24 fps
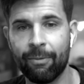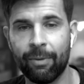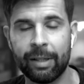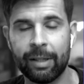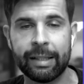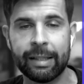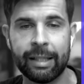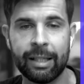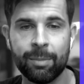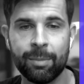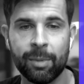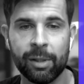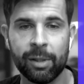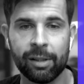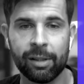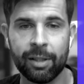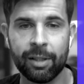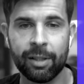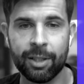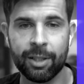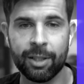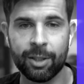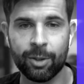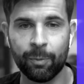an email
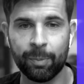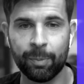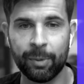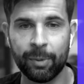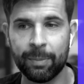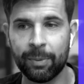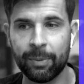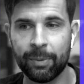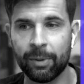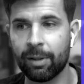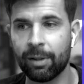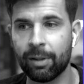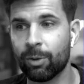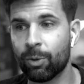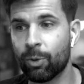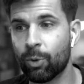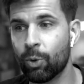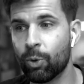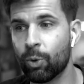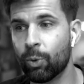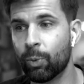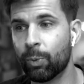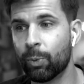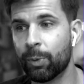list of people
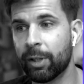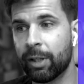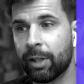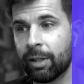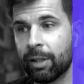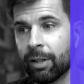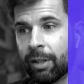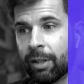who we